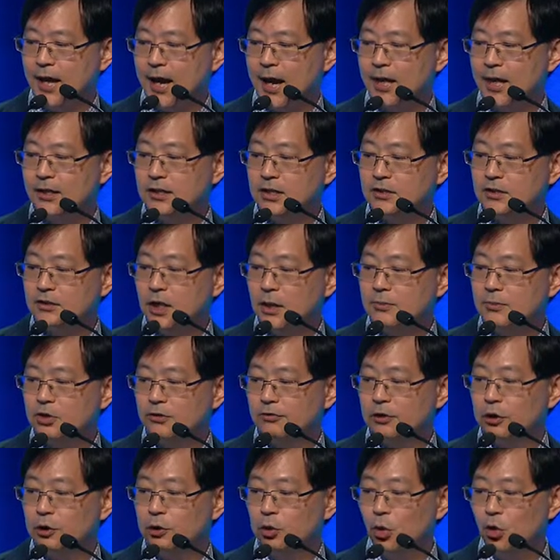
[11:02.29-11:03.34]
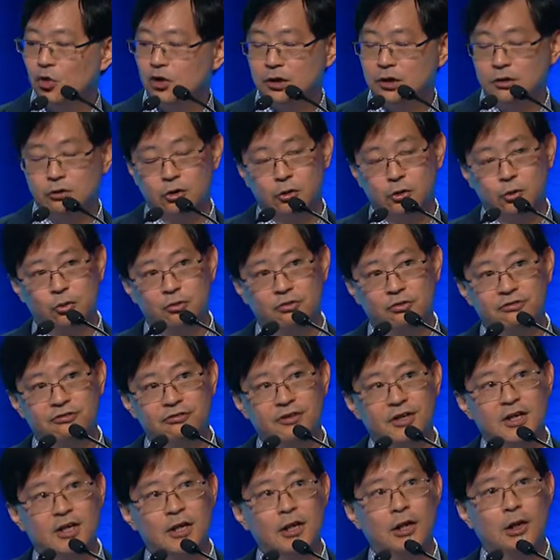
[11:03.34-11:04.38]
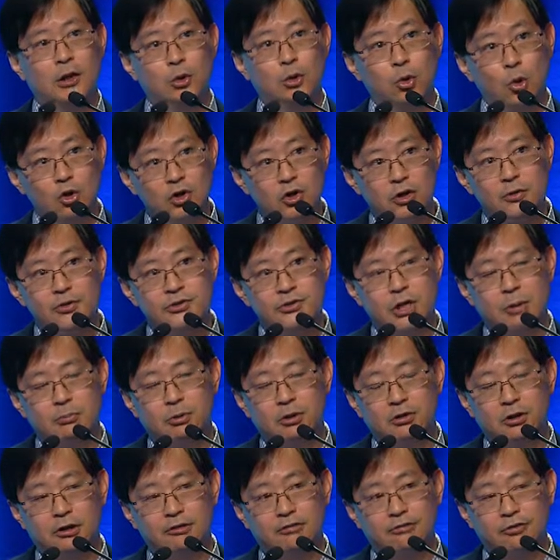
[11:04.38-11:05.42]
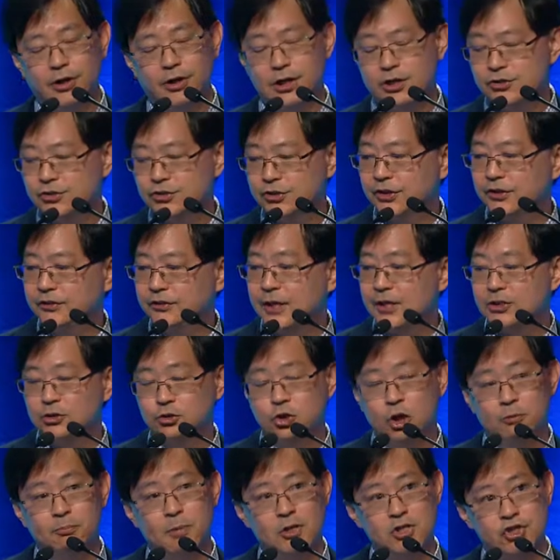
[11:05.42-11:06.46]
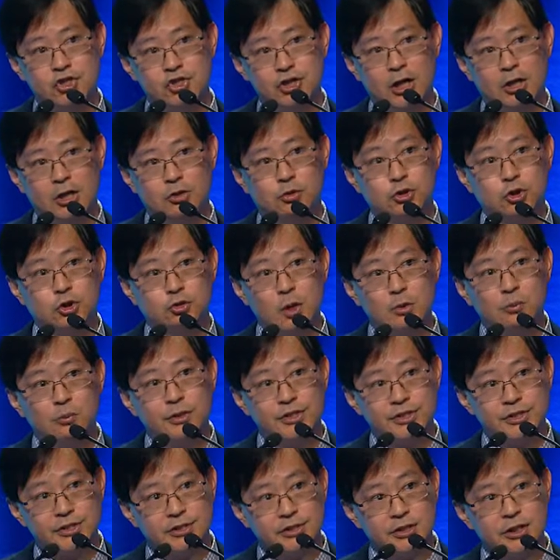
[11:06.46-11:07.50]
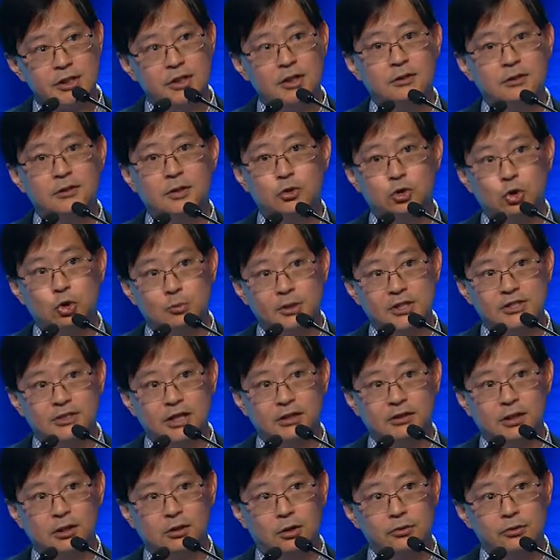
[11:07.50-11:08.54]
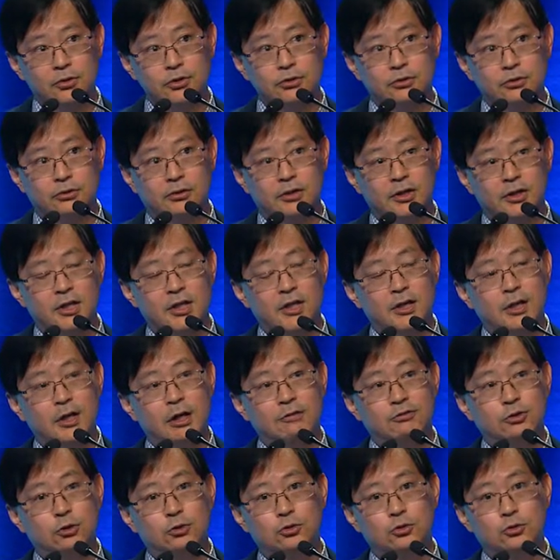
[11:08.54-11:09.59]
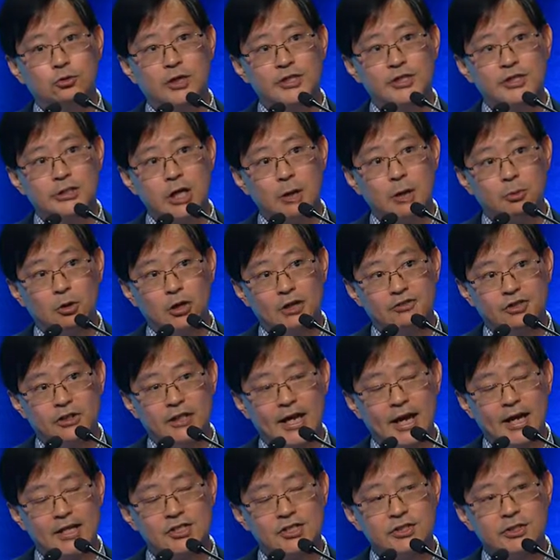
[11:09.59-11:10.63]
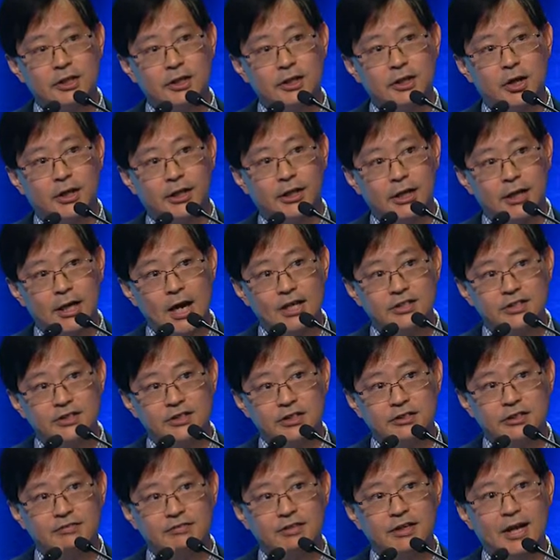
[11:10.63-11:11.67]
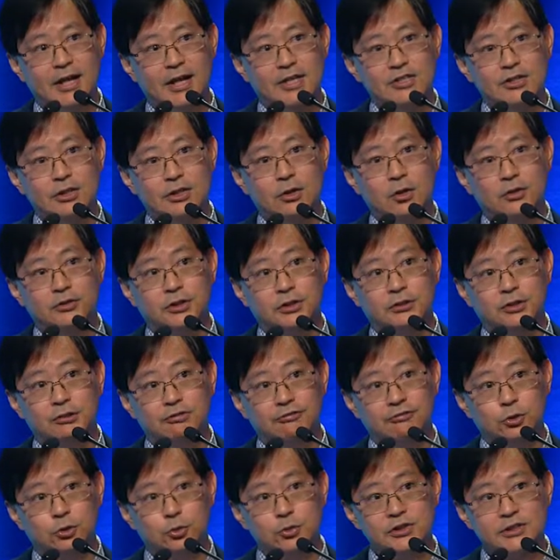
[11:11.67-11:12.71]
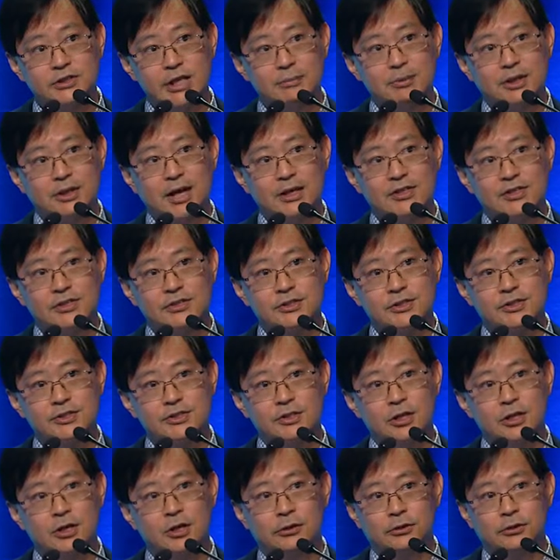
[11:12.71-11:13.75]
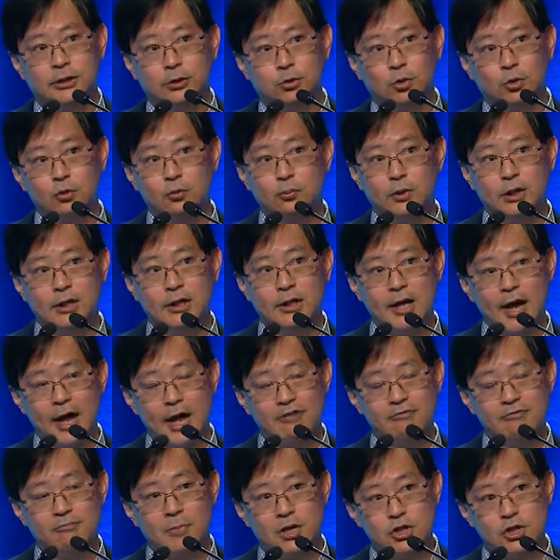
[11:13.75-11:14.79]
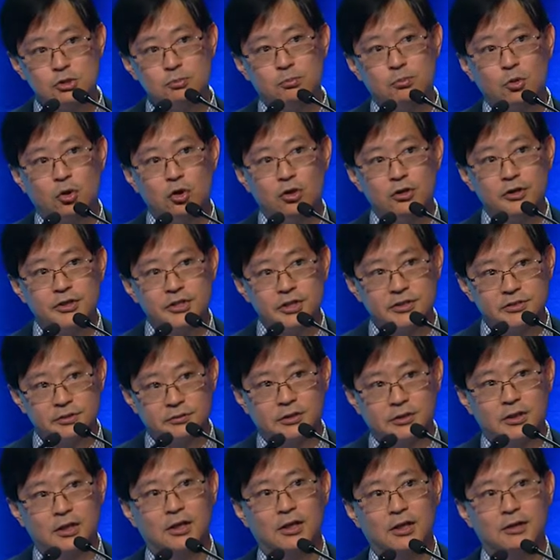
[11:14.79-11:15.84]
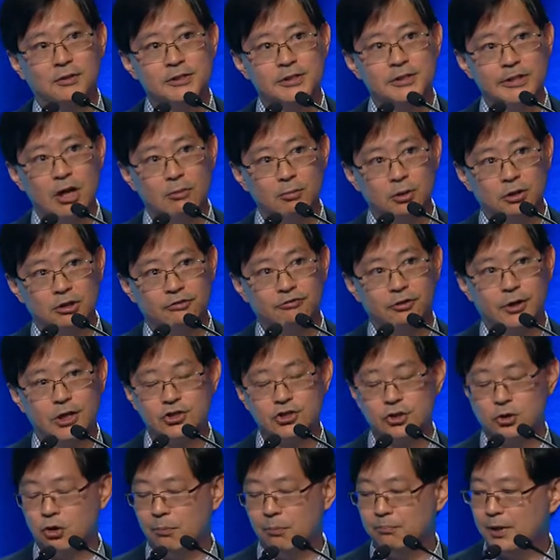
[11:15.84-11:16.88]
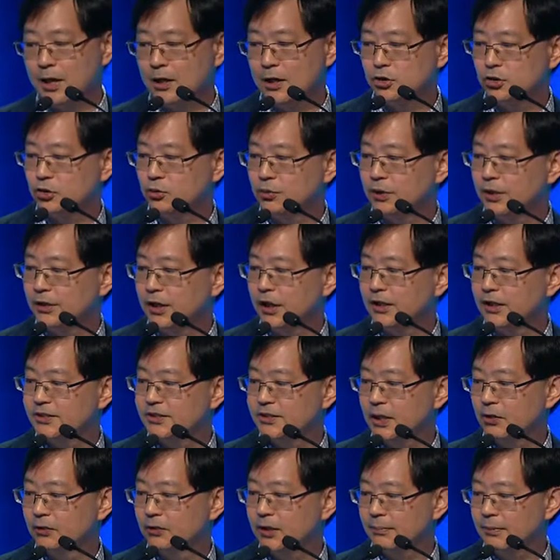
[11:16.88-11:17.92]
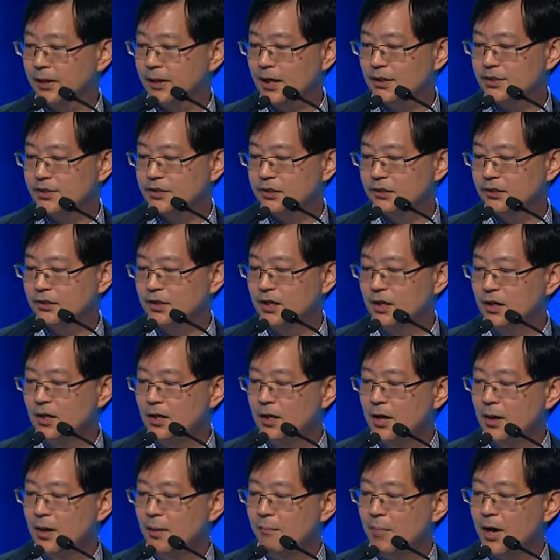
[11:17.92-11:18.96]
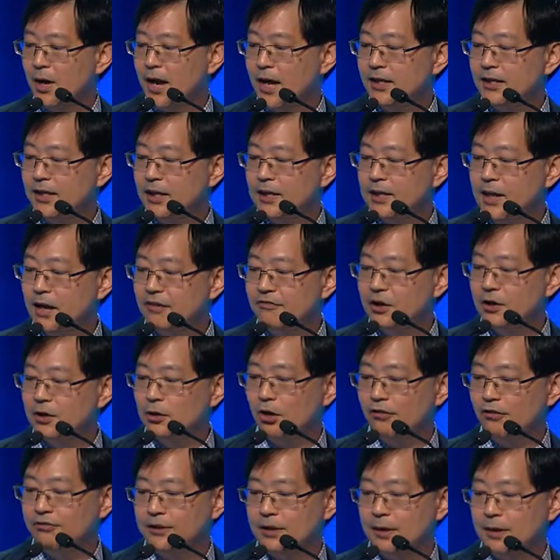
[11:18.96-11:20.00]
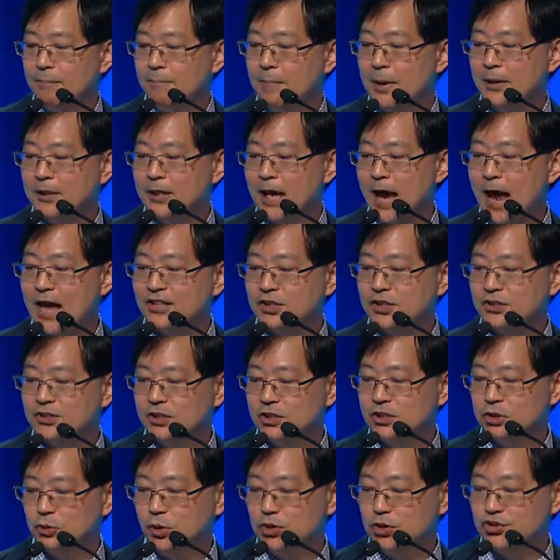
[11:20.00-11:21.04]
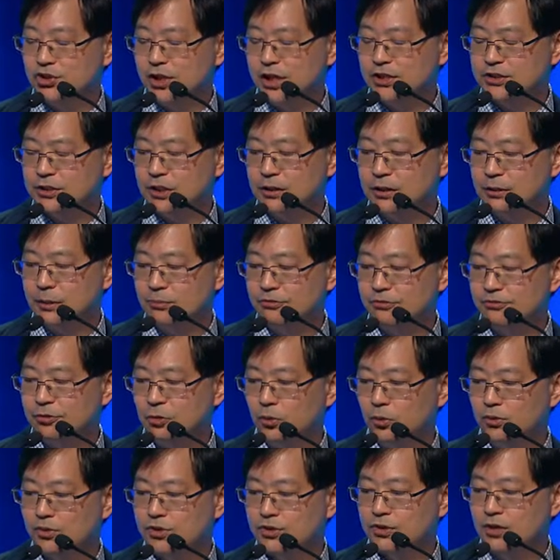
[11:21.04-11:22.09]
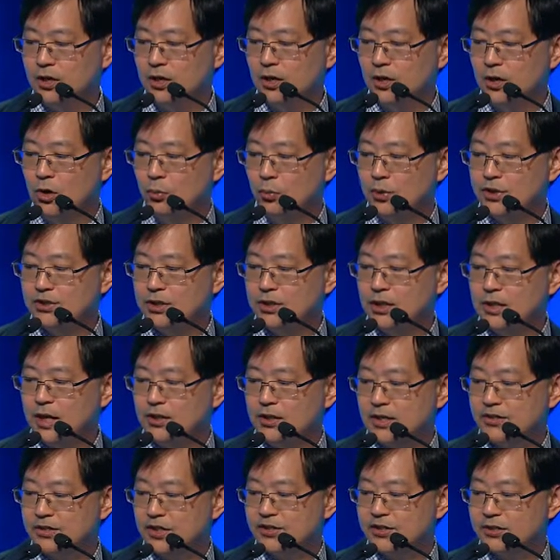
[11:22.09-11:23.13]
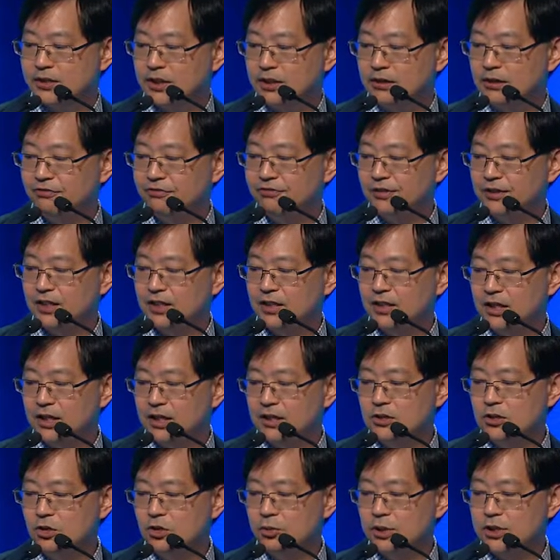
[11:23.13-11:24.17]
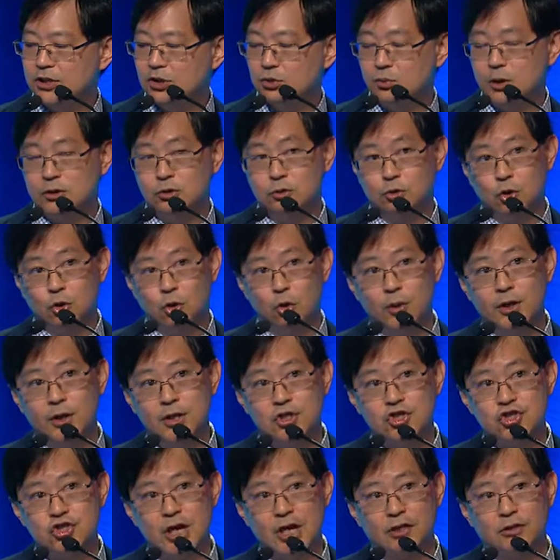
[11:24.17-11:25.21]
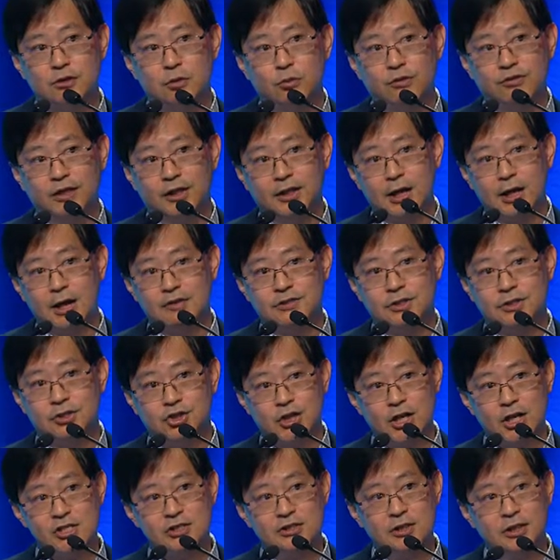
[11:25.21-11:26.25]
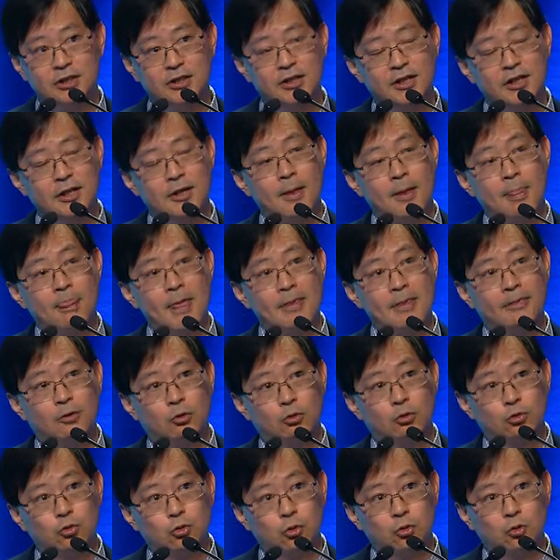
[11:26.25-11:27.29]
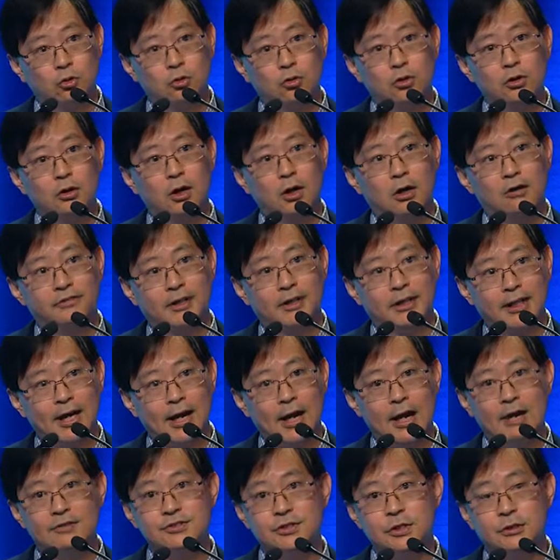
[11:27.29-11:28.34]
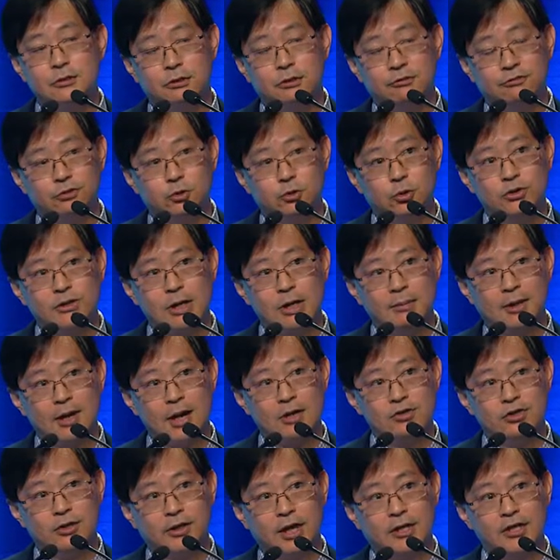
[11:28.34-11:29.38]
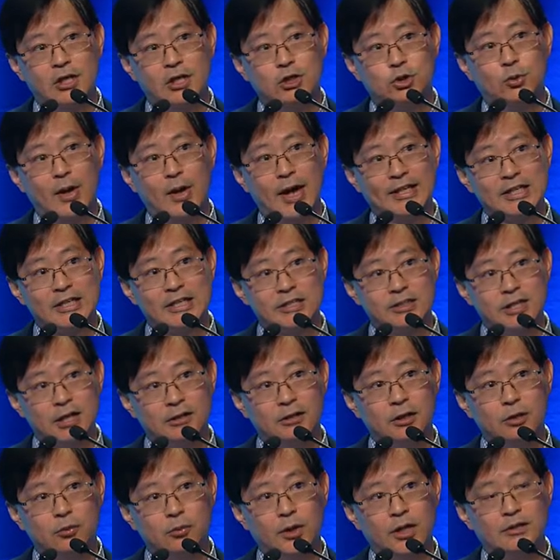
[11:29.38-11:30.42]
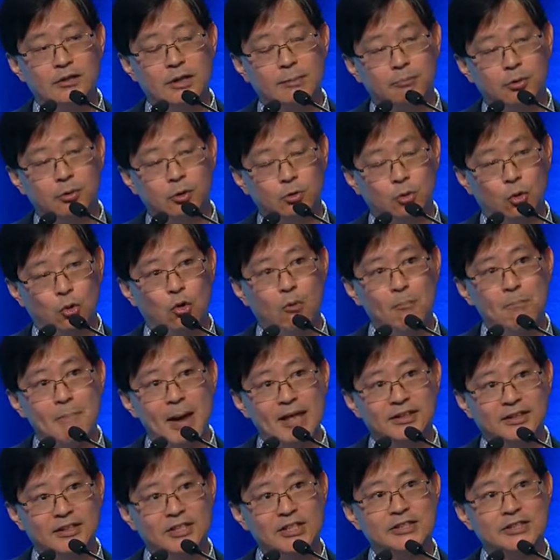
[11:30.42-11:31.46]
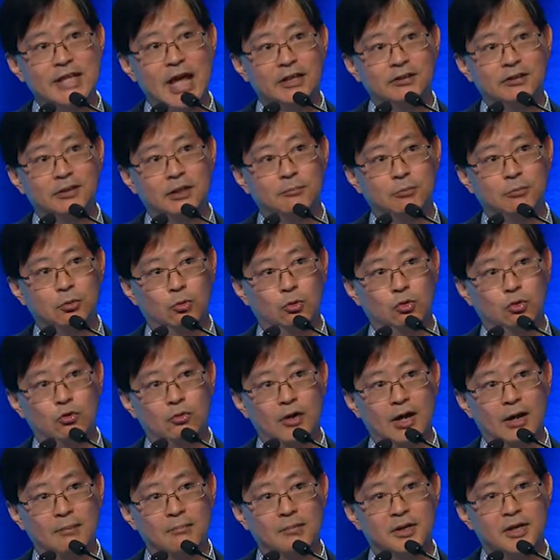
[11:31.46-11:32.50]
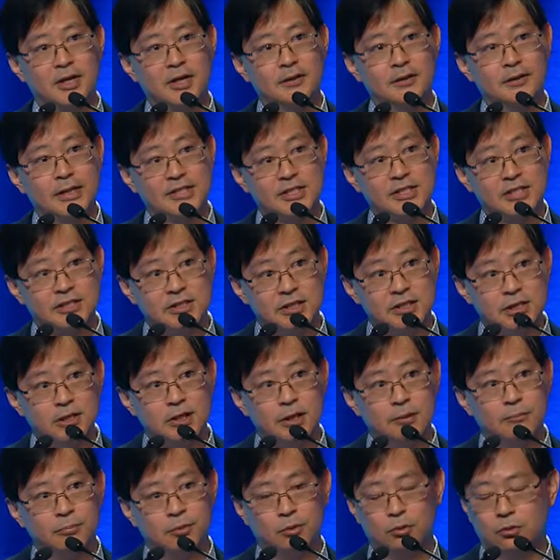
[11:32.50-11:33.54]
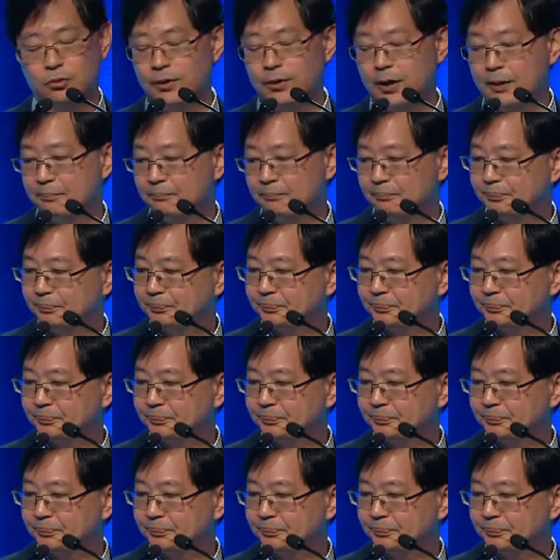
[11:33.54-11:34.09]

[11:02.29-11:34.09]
And in terms of local growth, local cell proliferation, there's not much change, which is what we see in the human setting also. If you do a cell proliferation assay, a Ki67 assay on the diffuse type cancers, they don't really have much more uh, cell proliferation compared to uh, intestinal type cancer. But at the level of the metastasis to adjacent lymph nodes, we see that there's a significant increase when you co-inject with a CAS, suggesting that the role of the CAS in diffuse type cancer is to accelerate the pro-metastatic program, that seeding program.